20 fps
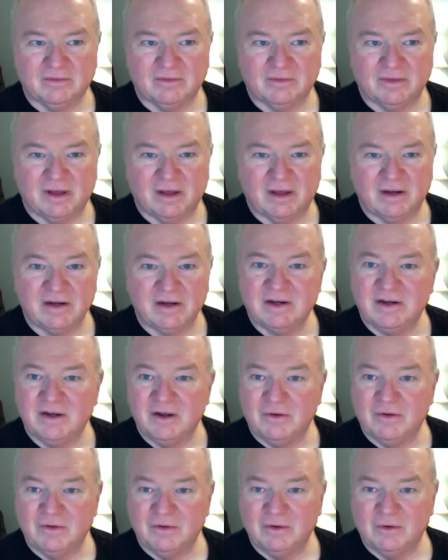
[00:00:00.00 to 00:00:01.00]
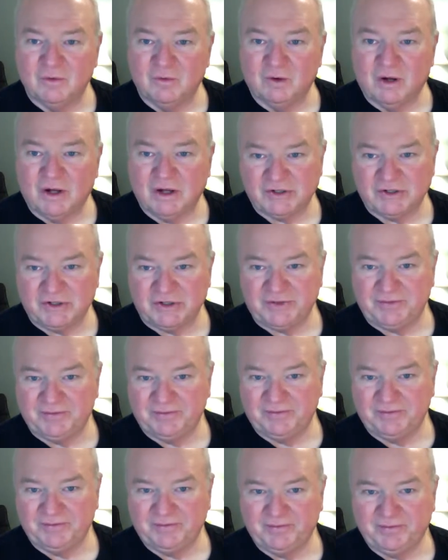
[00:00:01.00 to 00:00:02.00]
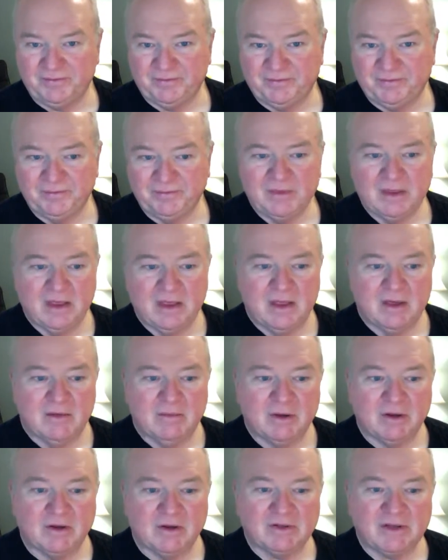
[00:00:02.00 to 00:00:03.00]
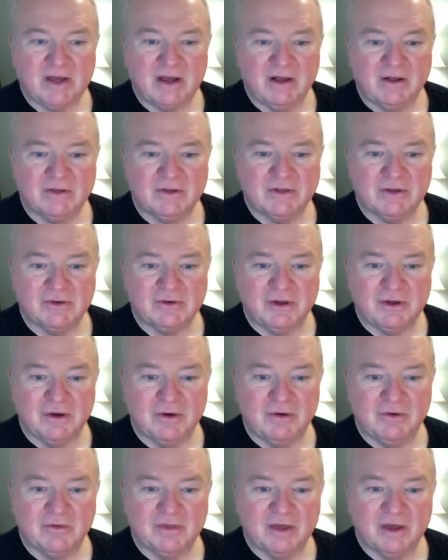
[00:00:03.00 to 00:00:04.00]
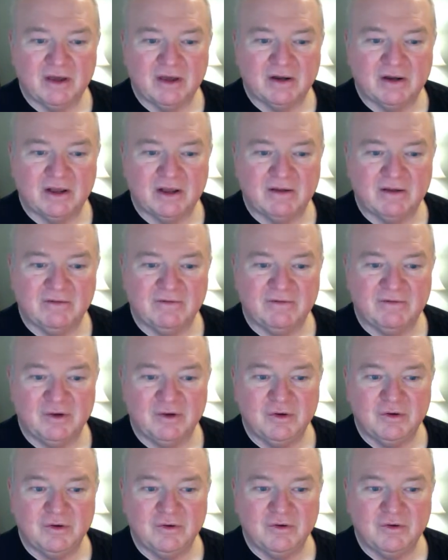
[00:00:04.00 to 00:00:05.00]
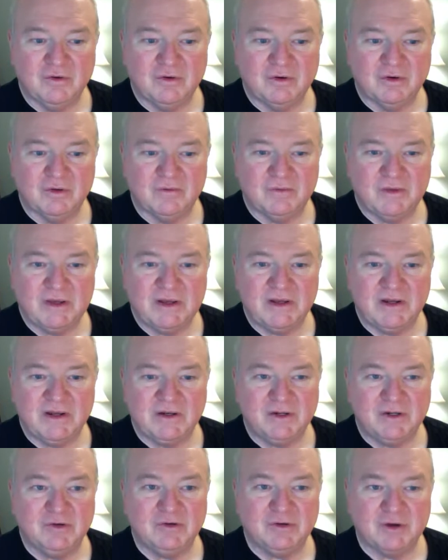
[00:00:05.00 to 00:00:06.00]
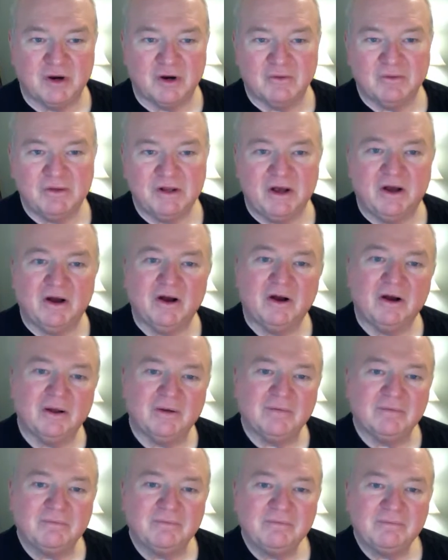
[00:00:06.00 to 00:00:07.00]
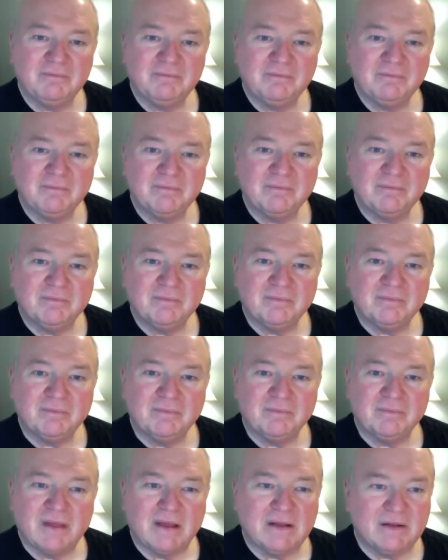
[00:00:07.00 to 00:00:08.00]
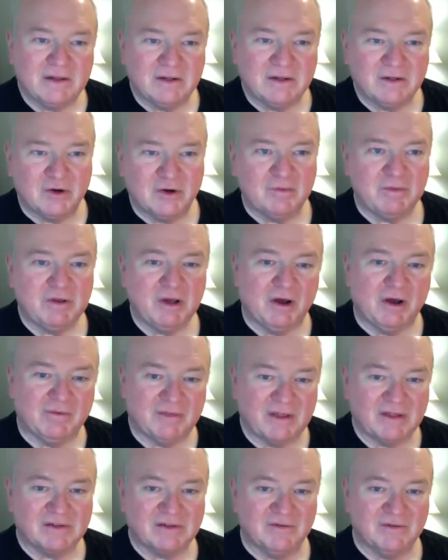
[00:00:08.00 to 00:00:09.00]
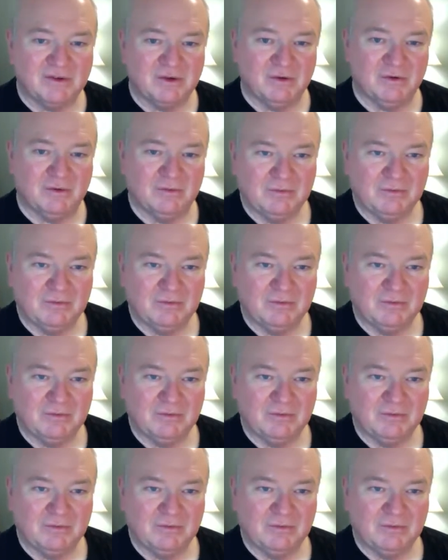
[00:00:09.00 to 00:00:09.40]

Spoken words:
I need to know that you're watching, because I also know that a view could mean you turn me on and then turn me off. That's a view.